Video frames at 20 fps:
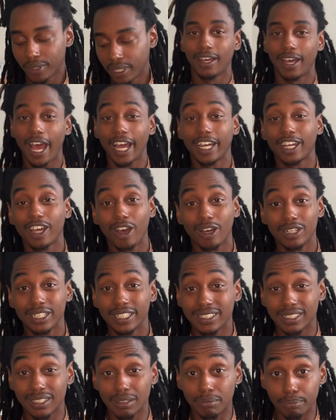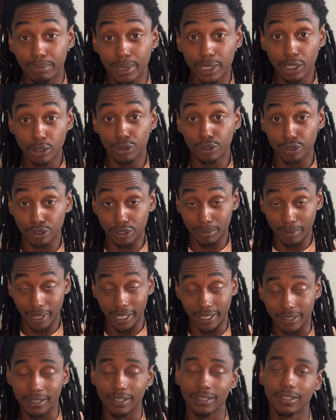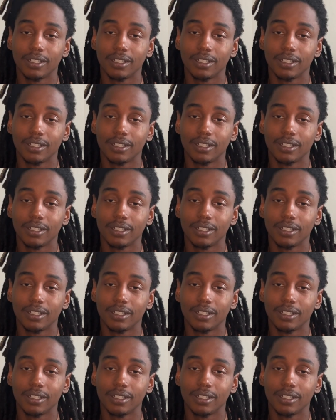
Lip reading: I call it the builder's method.